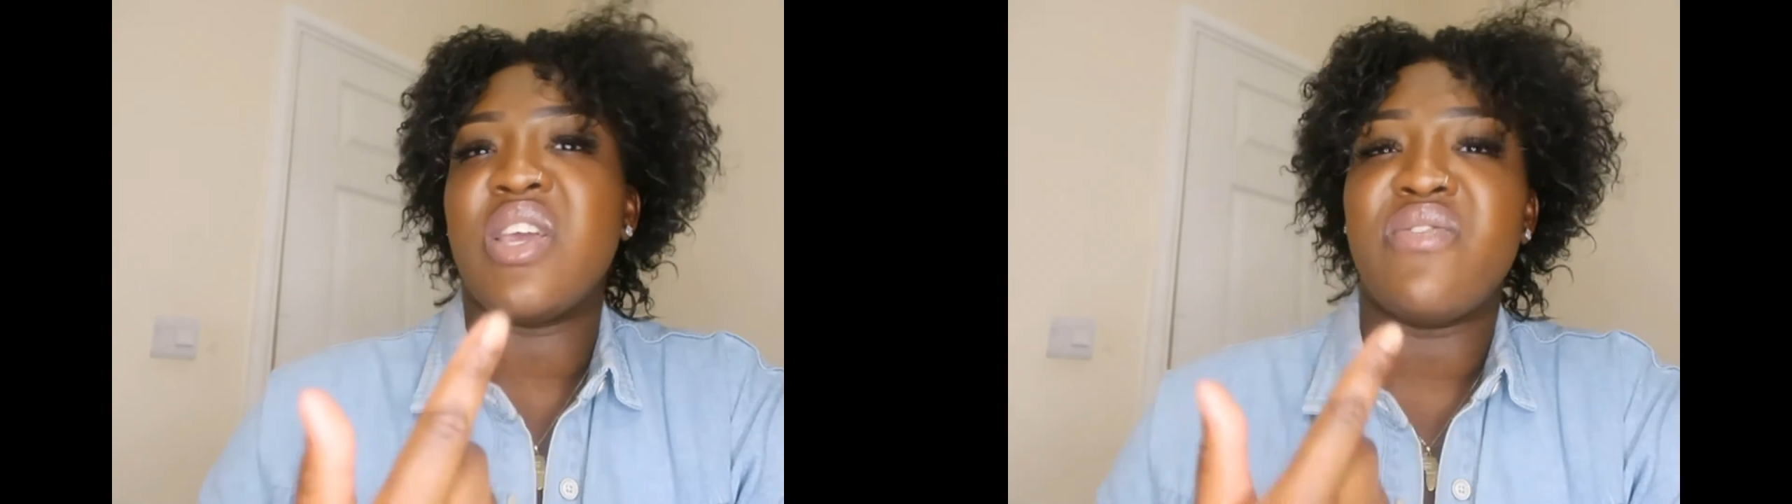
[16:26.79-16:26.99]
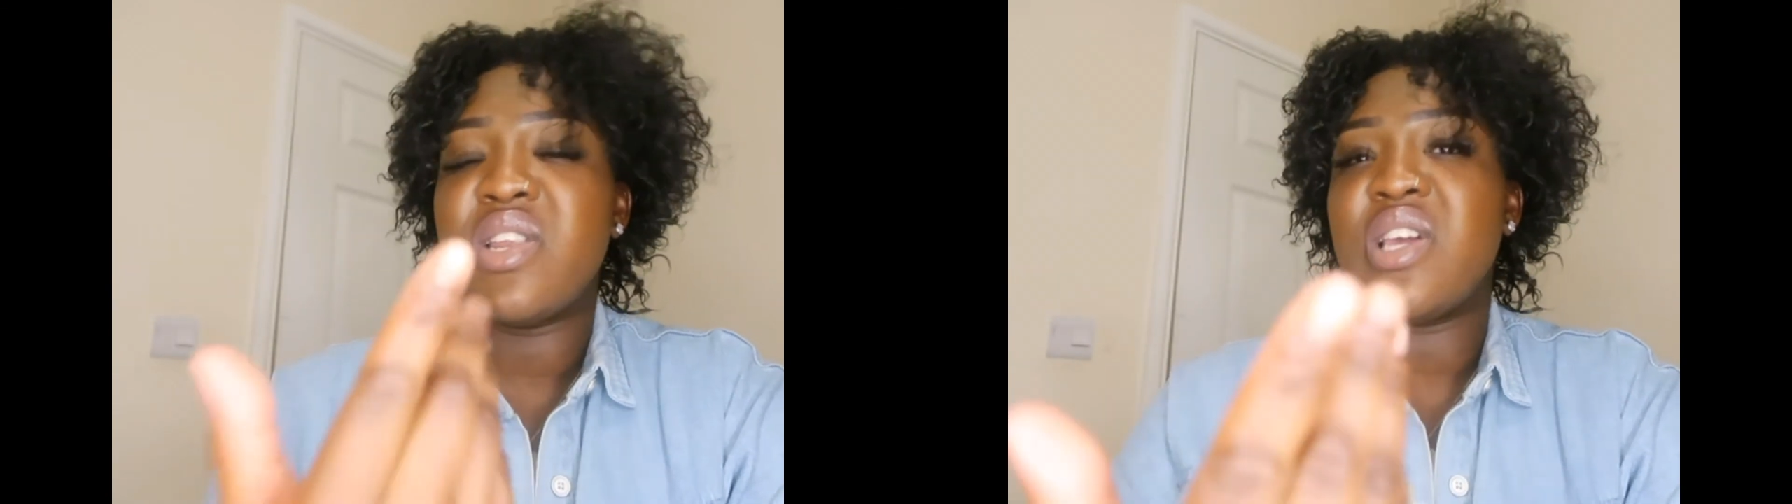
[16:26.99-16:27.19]

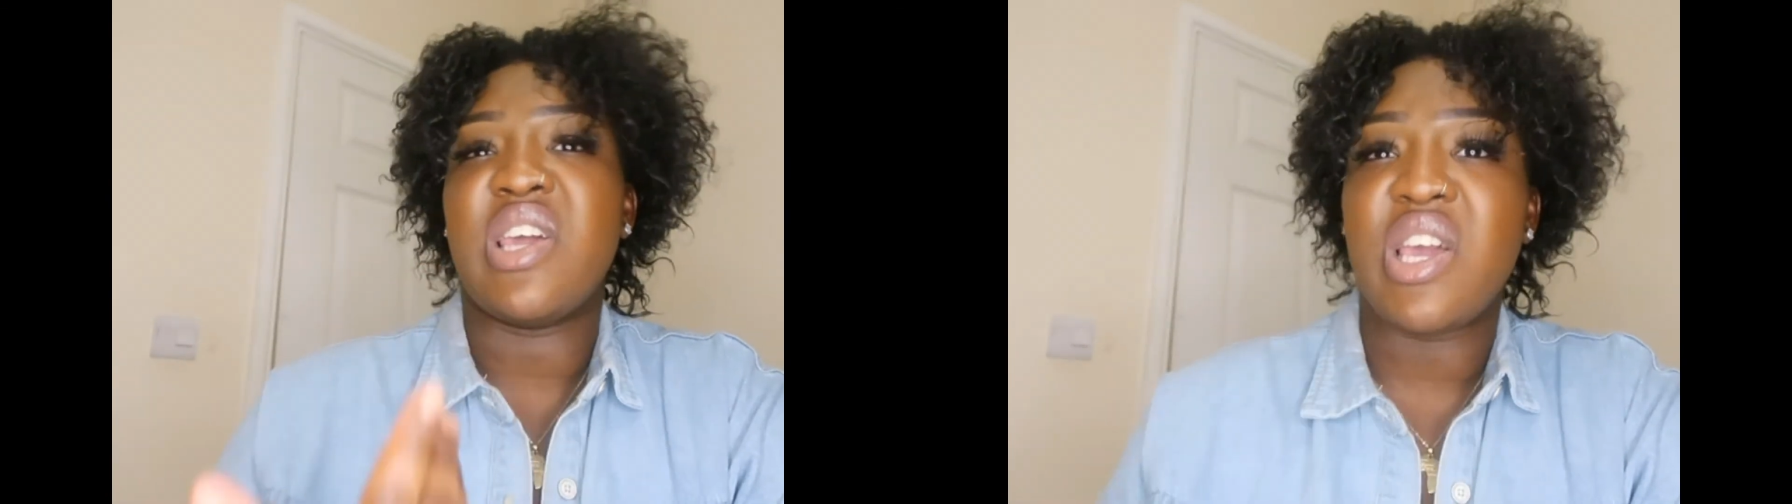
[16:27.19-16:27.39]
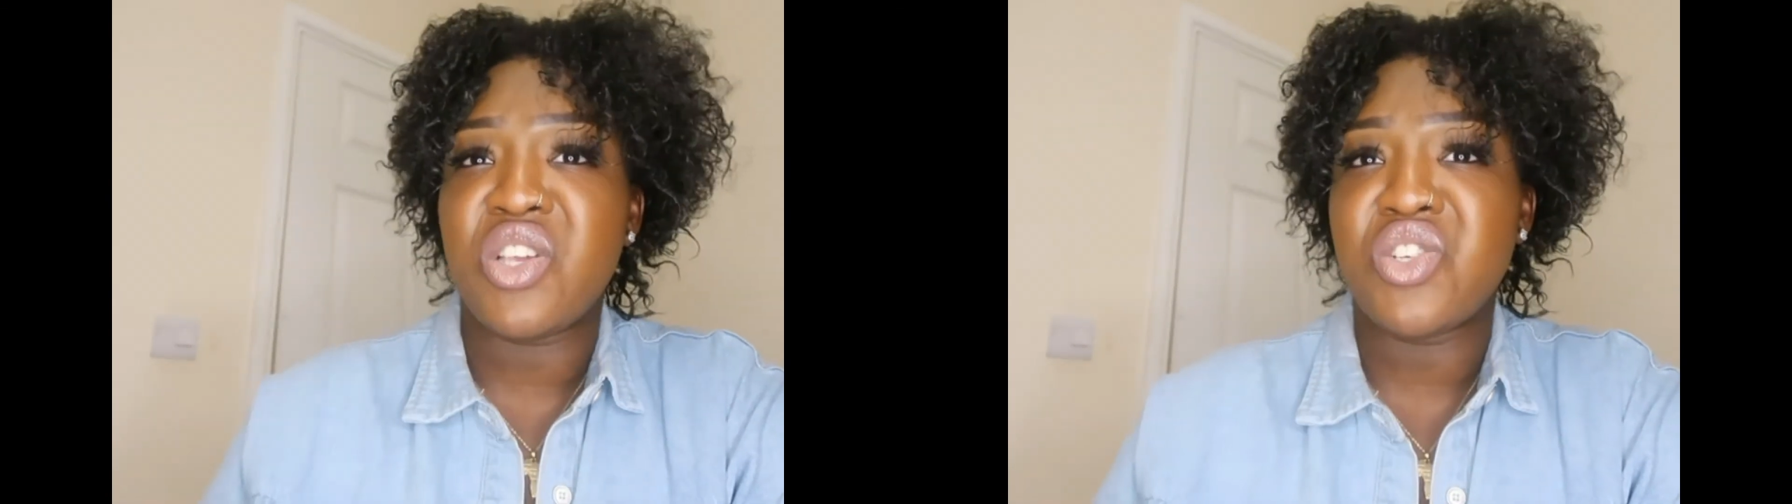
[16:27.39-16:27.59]
even
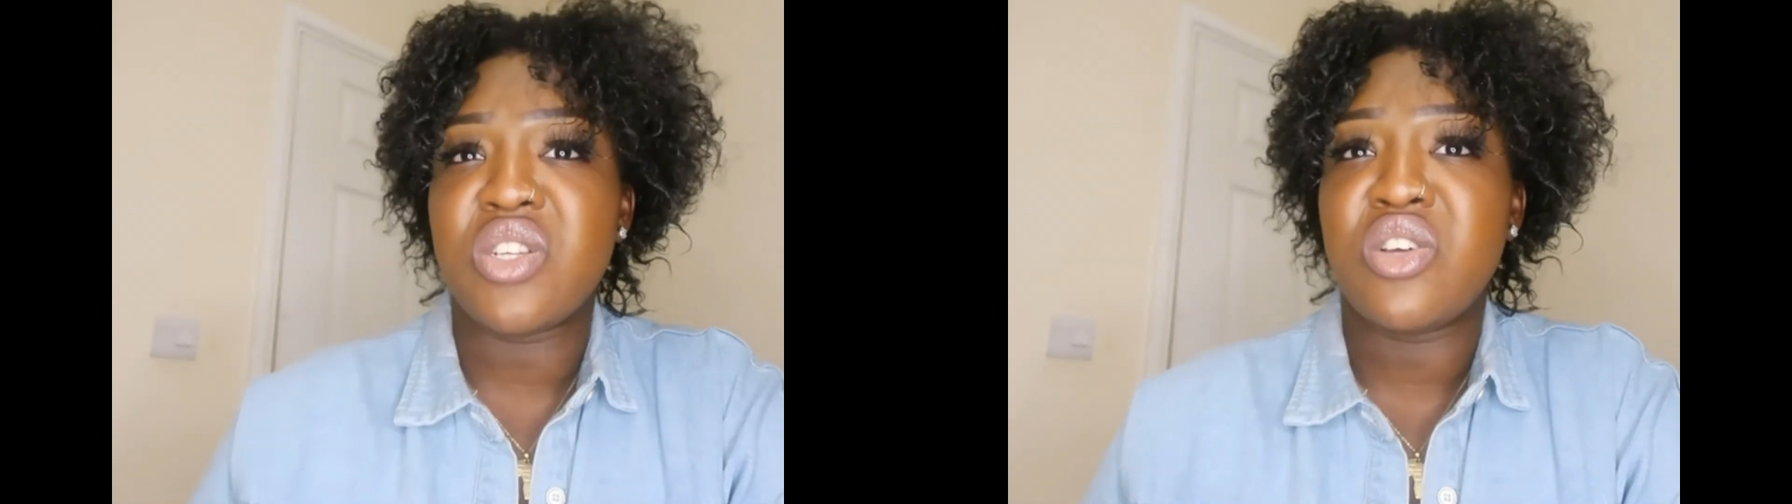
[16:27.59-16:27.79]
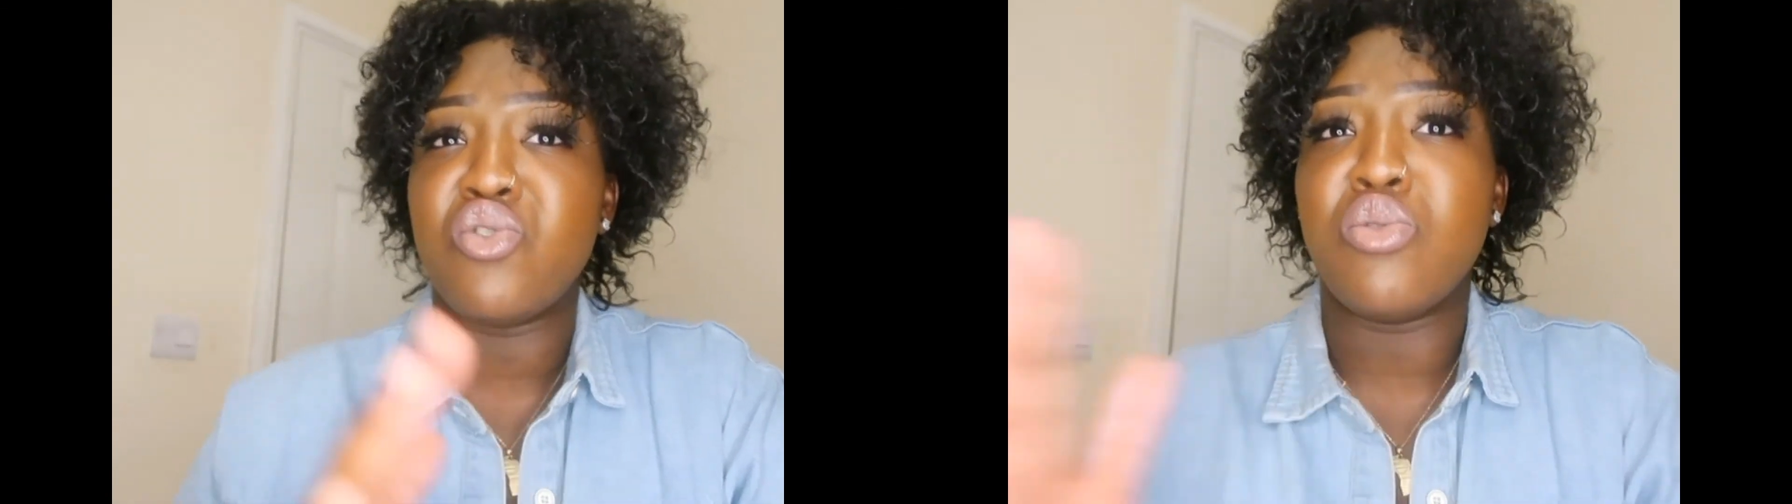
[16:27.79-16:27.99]
engage
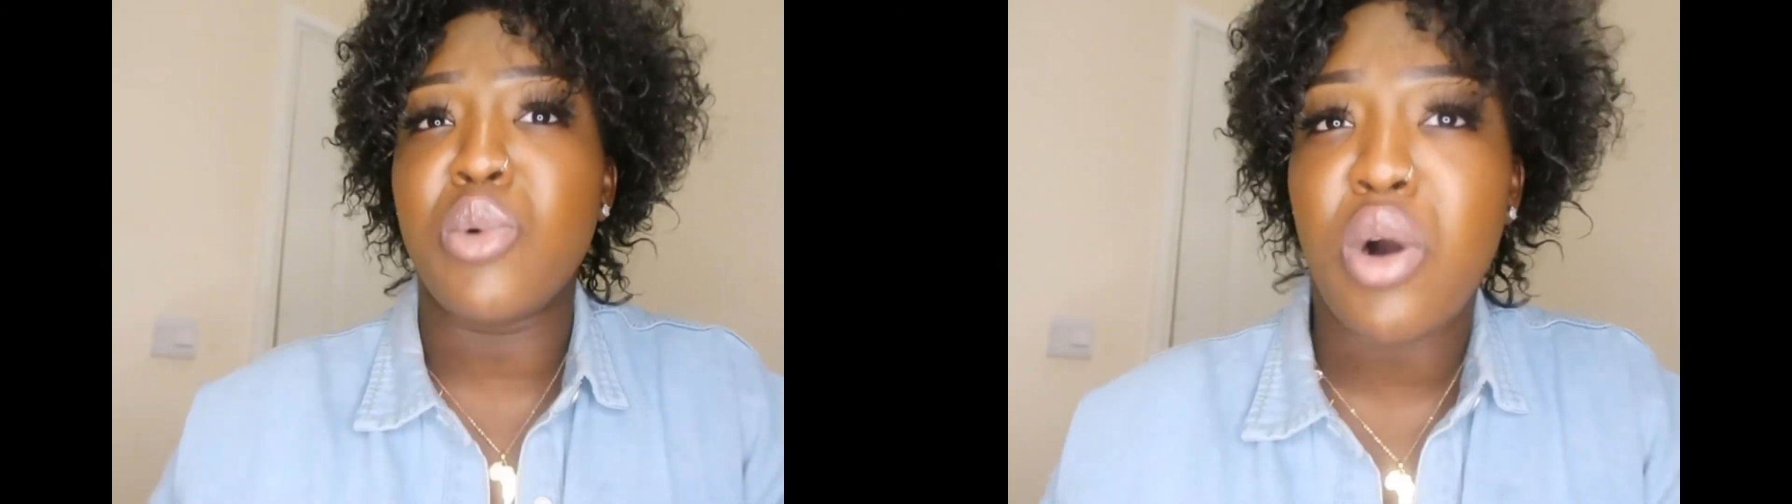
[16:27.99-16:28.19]
in a normal